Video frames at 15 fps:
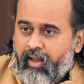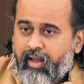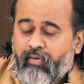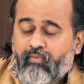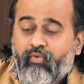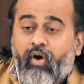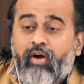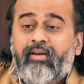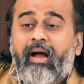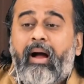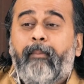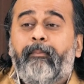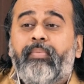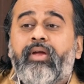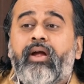in what
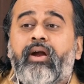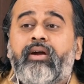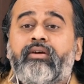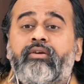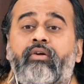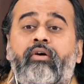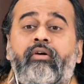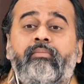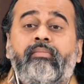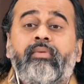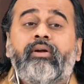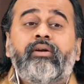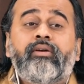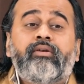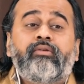appeared
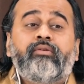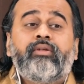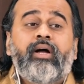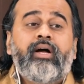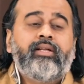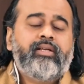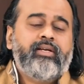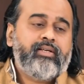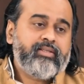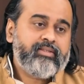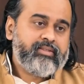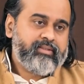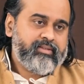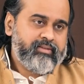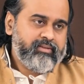normal to the
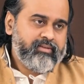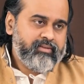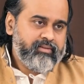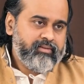others.